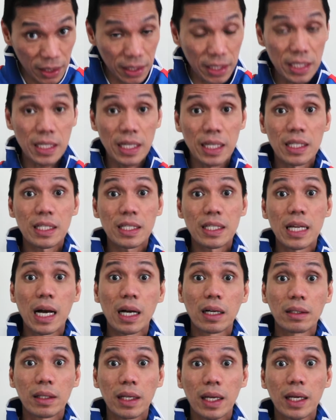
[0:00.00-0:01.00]
descends
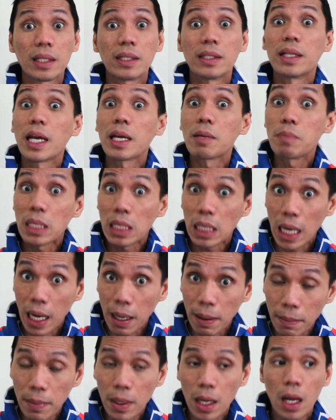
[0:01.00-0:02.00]
down and they
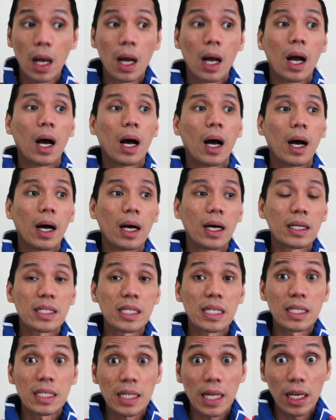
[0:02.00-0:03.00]
become
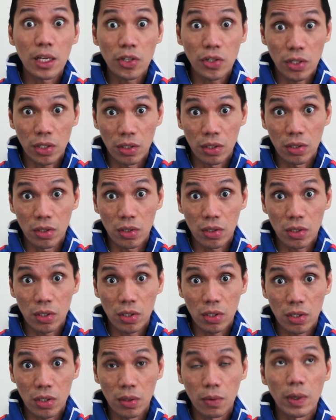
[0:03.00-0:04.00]
sensations.
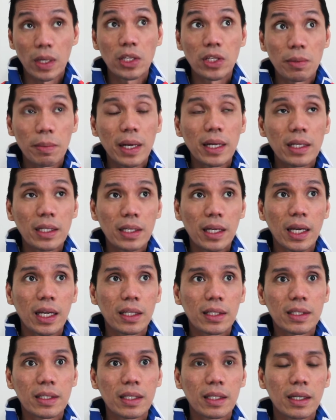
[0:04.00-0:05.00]
So when you
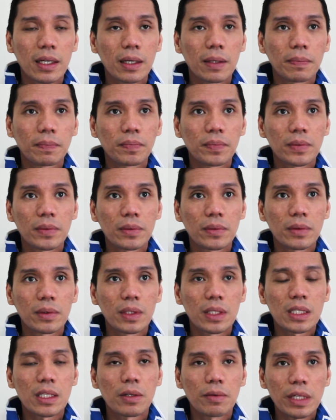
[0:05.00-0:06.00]
meditate,
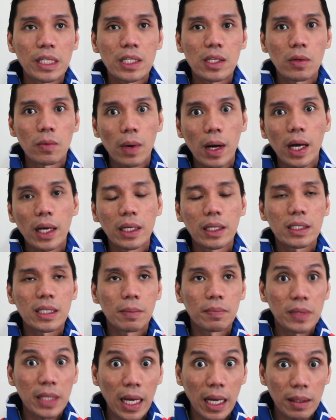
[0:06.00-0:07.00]
that's the reason why
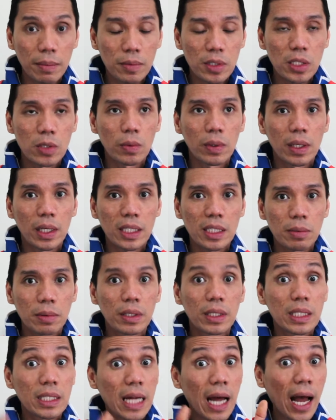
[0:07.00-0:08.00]
sometimes you will
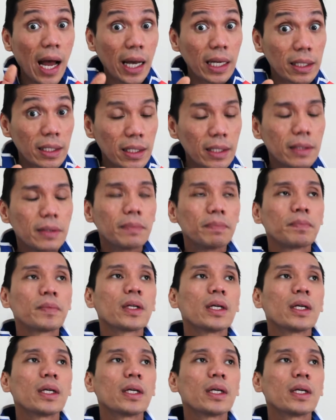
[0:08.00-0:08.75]
experience a heightened